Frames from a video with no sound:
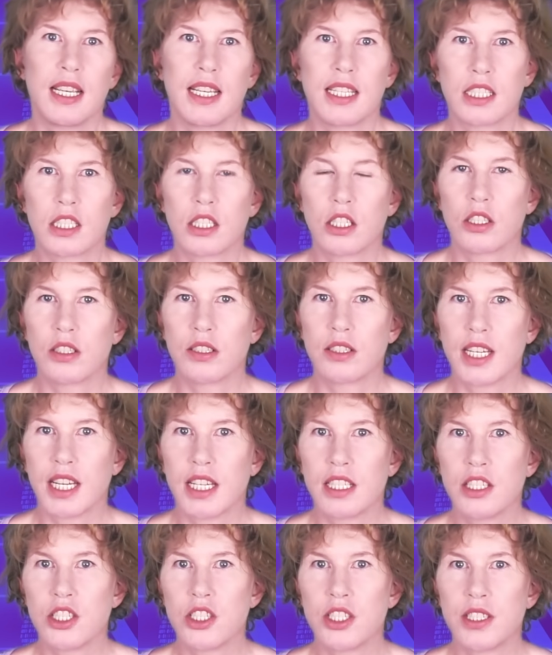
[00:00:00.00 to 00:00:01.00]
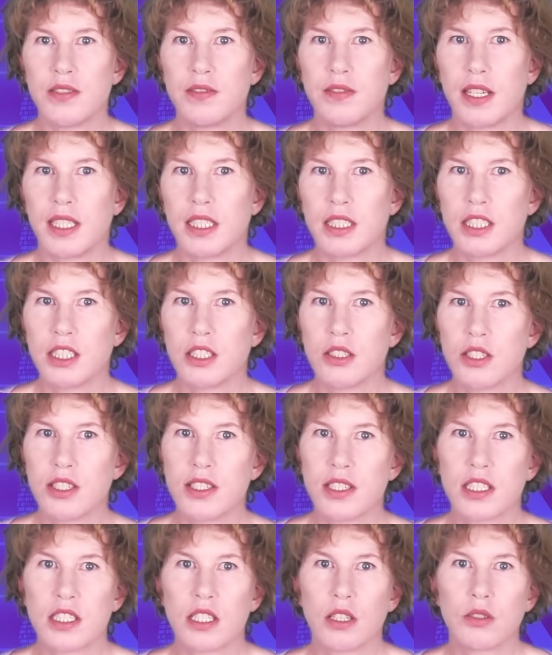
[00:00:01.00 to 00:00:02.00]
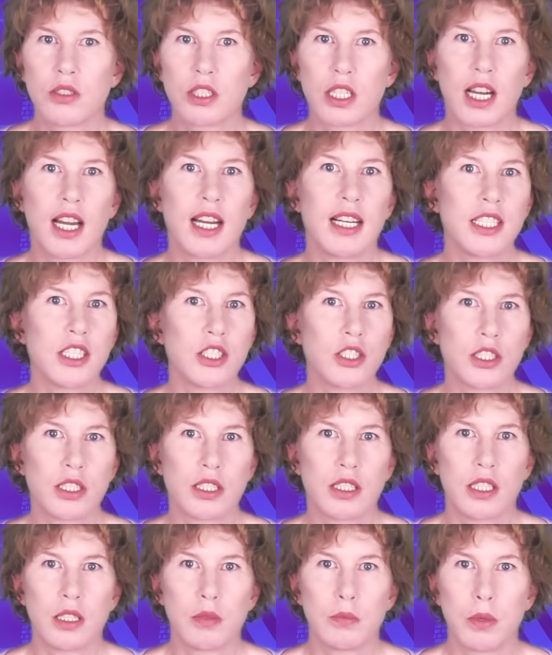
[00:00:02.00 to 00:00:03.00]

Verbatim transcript: At current energy values, the total hydrogen in